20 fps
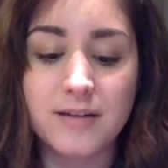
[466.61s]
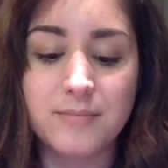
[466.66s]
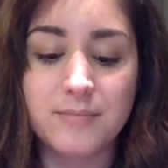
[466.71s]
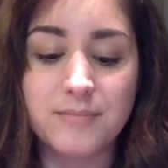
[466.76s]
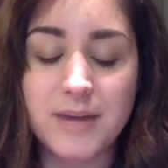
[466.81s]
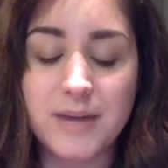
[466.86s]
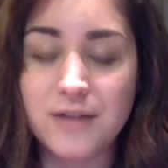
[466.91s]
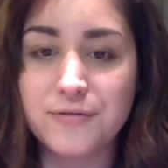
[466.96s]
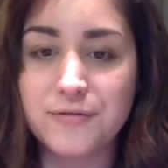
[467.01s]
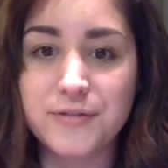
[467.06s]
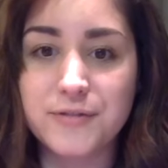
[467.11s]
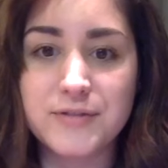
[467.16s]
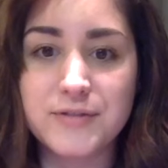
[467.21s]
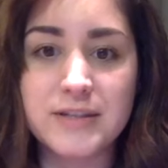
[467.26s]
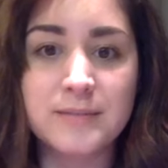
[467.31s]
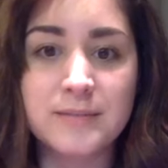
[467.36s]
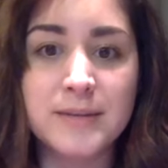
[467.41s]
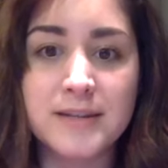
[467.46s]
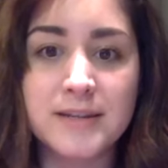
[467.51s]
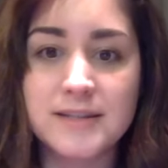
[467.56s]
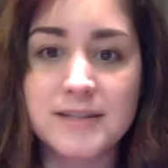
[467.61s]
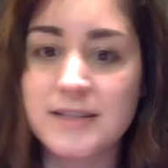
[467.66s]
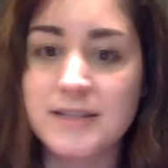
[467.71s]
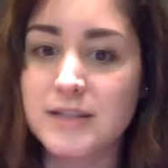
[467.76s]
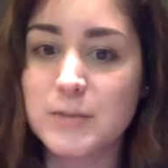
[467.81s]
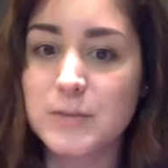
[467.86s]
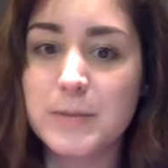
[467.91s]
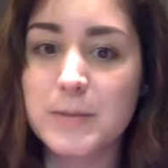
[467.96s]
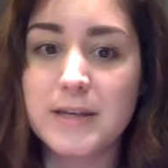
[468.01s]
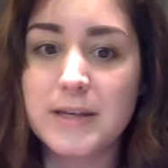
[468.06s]
about 15 minutes
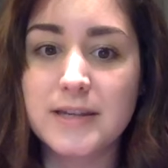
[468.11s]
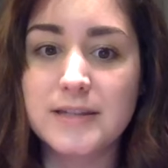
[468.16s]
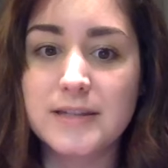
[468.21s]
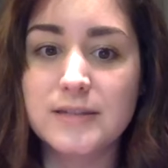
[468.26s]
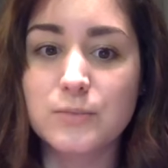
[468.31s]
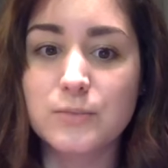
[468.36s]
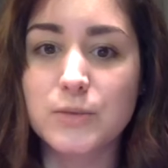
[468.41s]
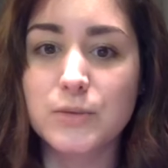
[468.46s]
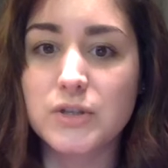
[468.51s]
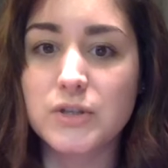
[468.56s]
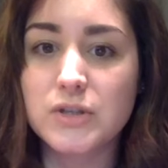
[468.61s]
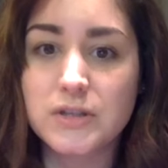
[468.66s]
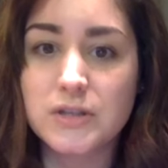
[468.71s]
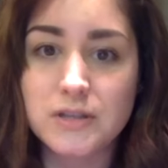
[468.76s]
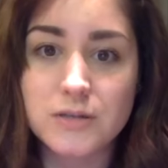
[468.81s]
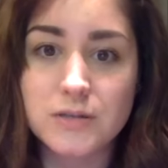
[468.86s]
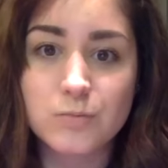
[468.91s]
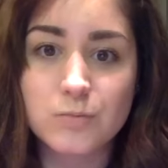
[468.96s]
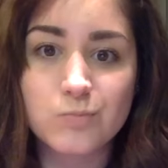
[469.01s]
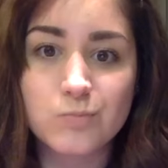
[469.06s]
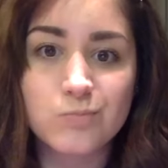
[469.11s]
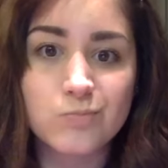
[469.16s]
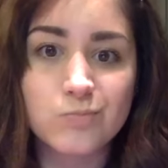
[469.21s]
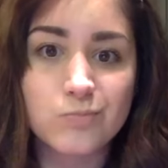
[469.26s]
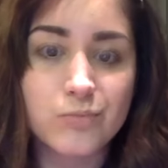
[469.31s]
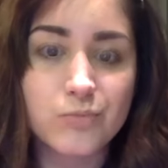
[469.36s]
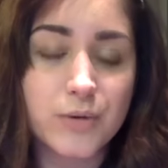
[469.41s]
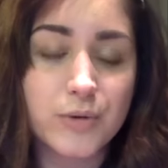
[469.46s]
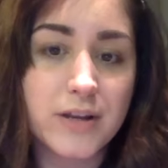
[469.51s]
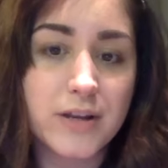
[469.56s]
each piece, which is
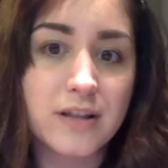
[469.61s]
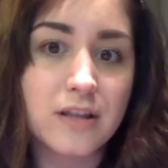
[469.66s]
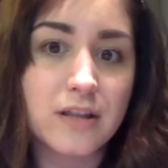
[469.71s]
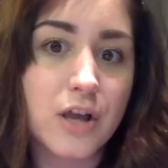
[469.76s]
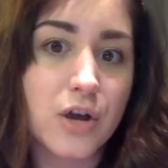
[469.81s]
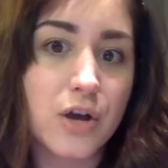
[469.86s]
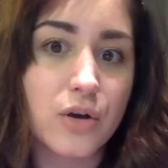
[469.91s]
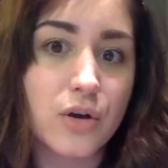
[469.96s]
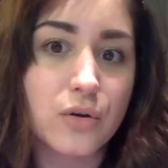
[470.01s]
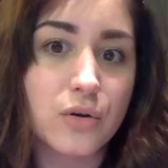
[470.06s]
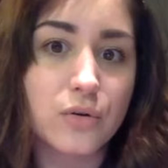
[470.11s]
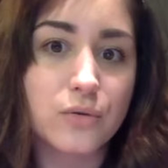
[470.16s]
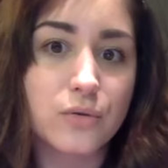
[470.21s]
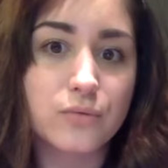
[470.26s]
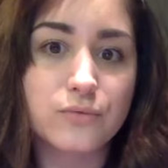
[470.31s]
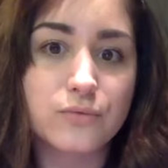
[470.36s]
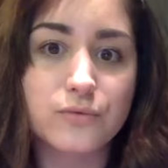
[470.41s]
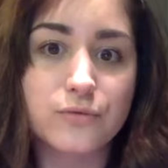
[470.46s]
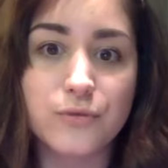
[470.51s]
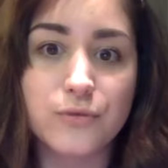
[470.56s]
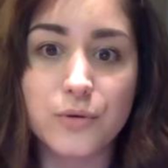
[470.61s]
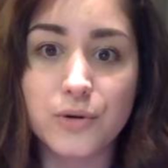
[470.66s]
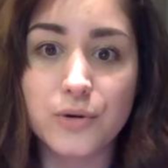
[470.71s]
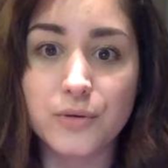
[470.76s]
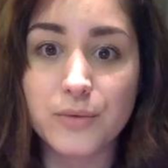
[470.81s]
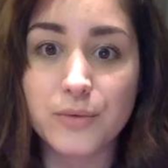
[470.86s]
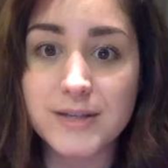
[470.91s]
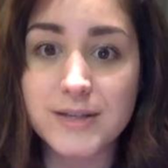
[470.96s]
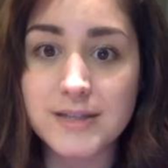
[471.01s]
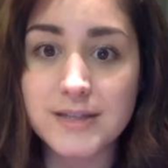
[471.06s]
pretty low for
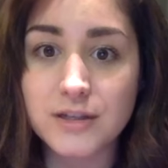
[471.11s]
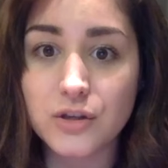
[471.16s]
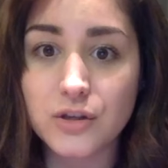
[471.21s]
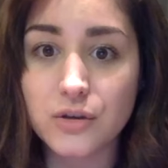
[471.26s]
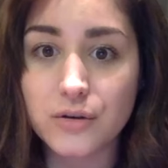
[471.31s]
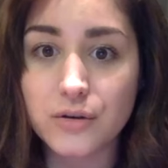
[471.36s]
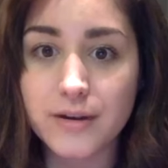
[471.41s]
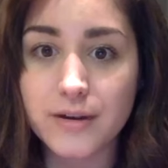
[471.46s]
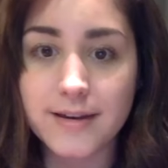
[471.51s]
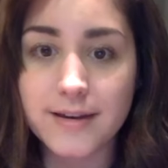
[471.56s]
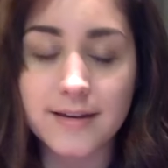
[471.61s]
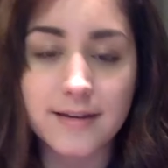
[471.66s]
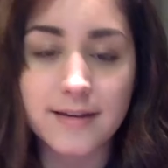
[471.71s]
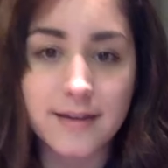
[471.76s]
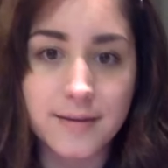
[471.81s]
resin curing.